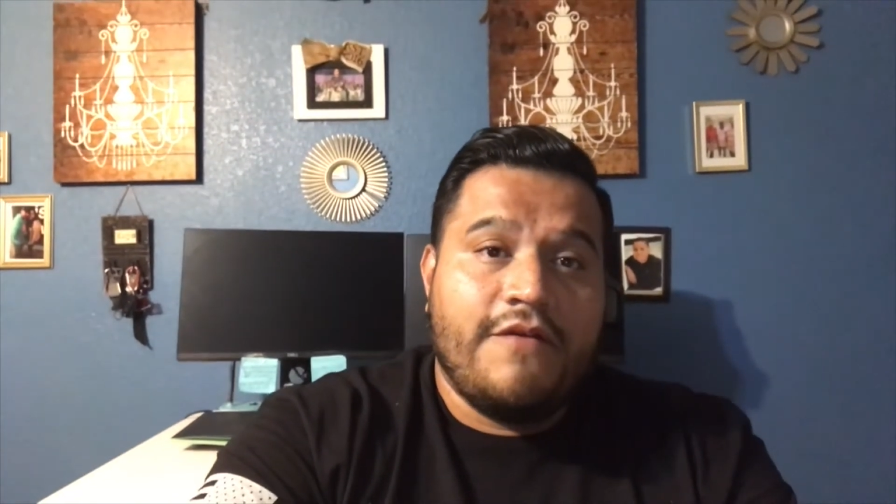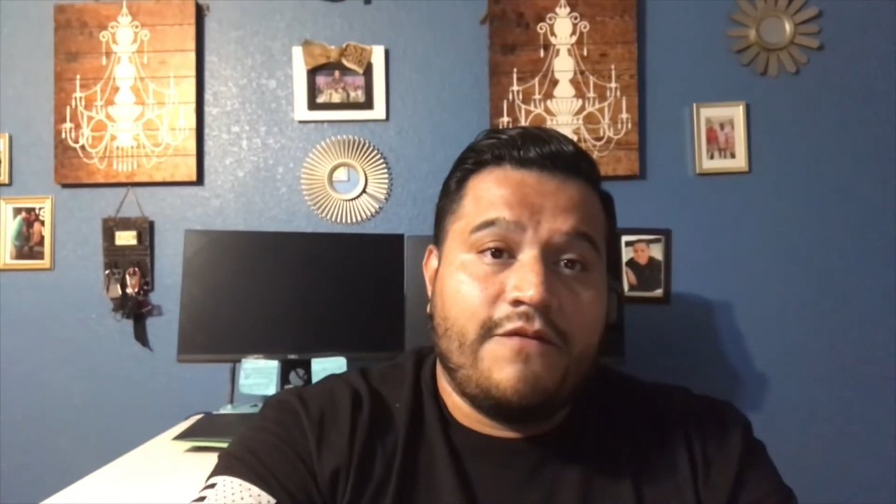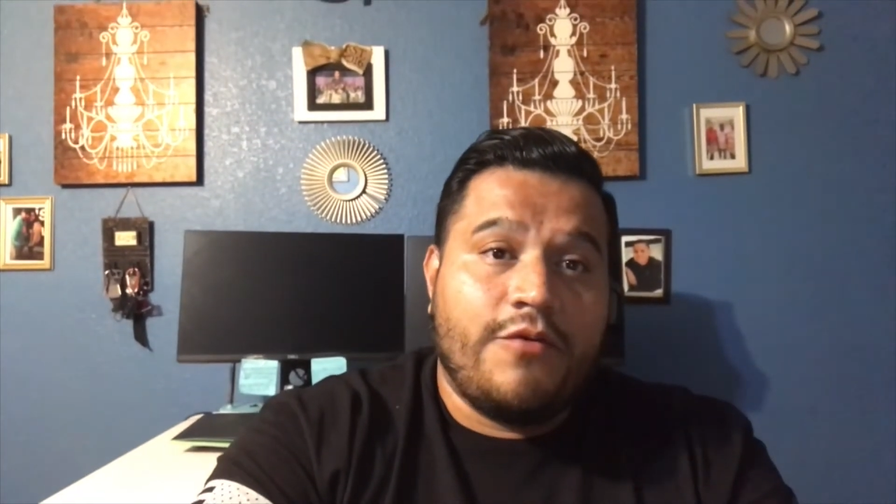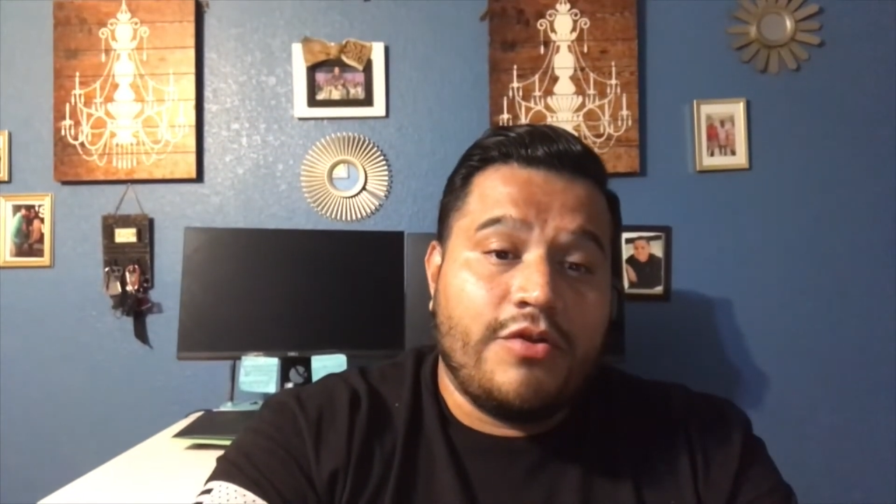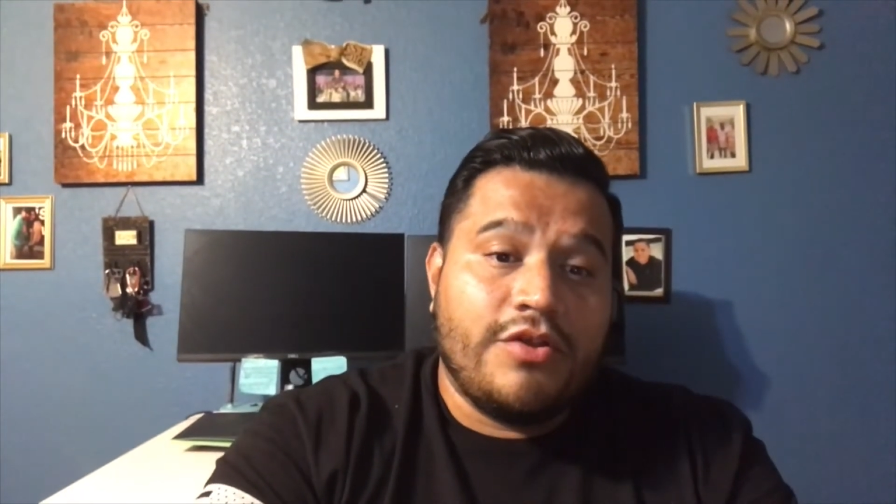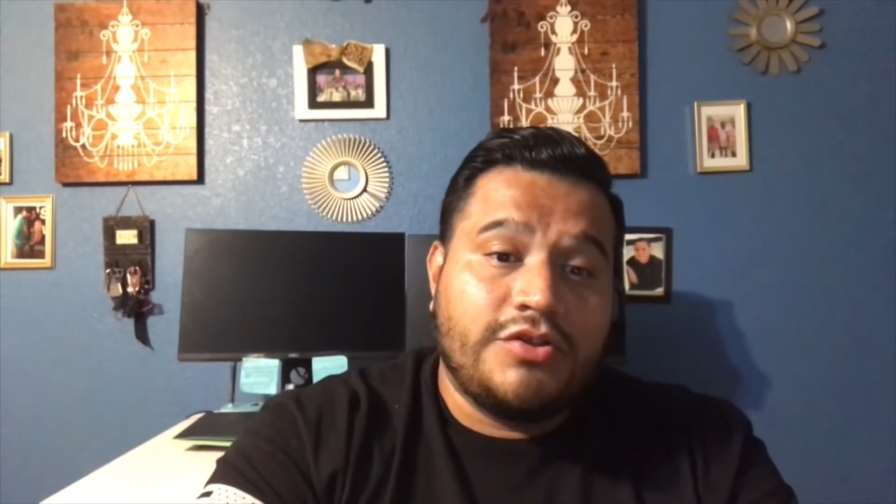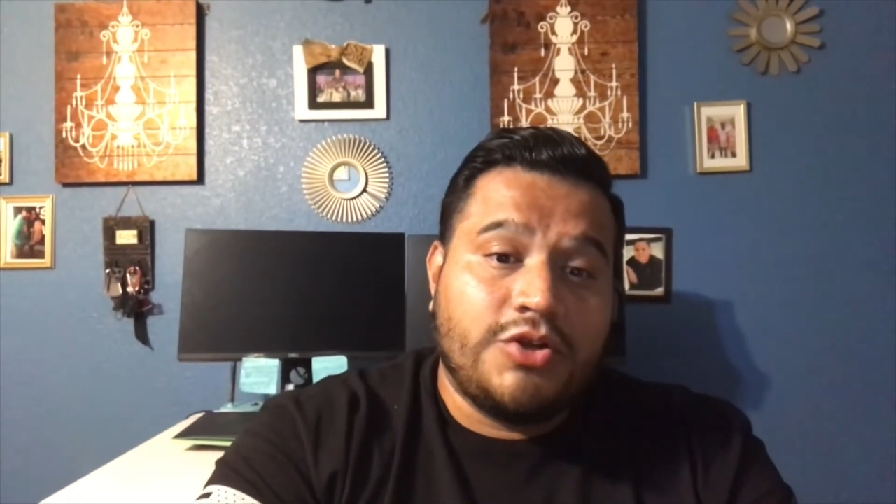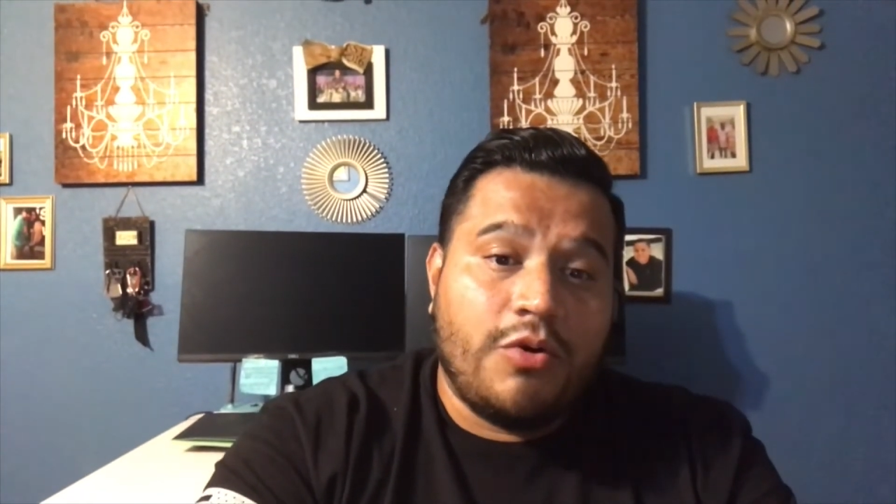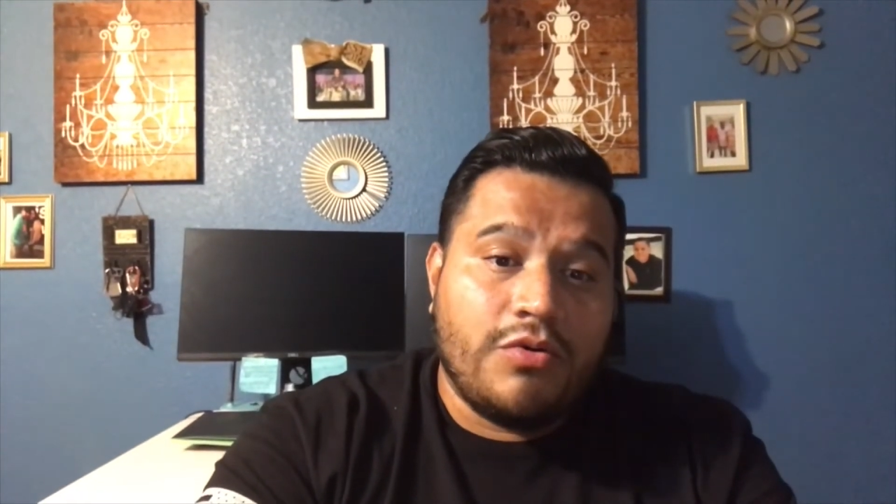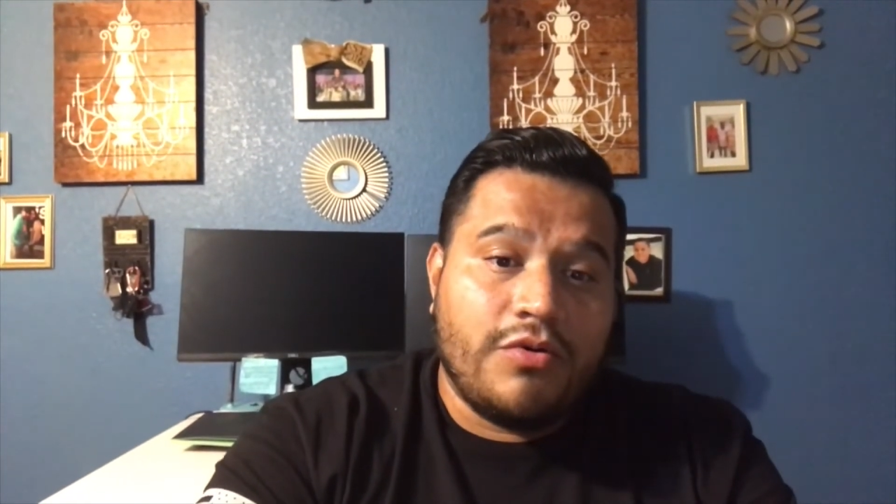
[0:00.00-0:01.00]
For the
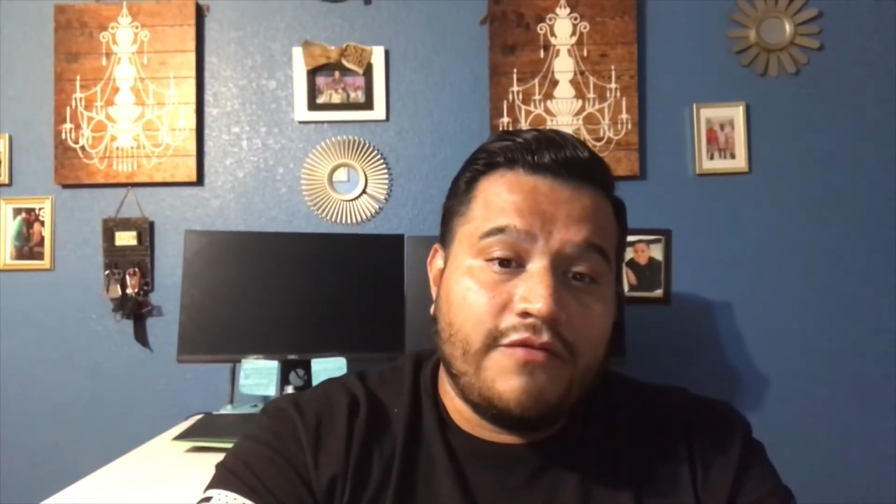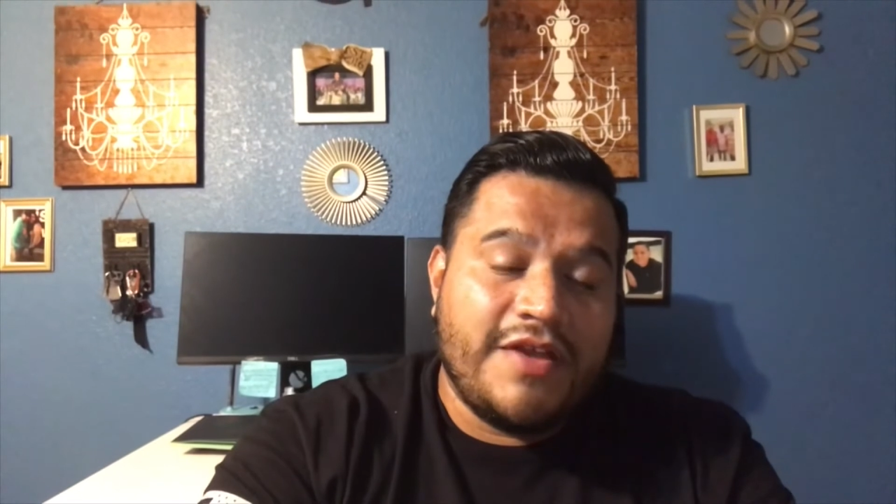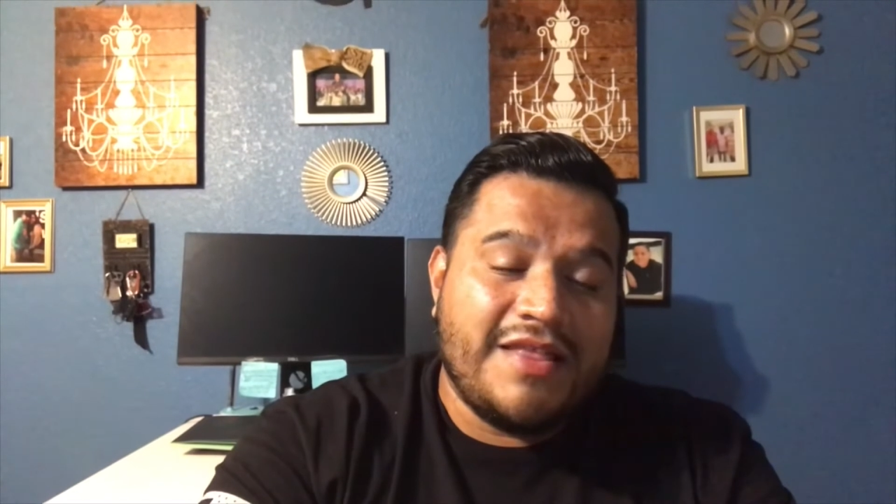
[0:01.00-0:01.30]
total of his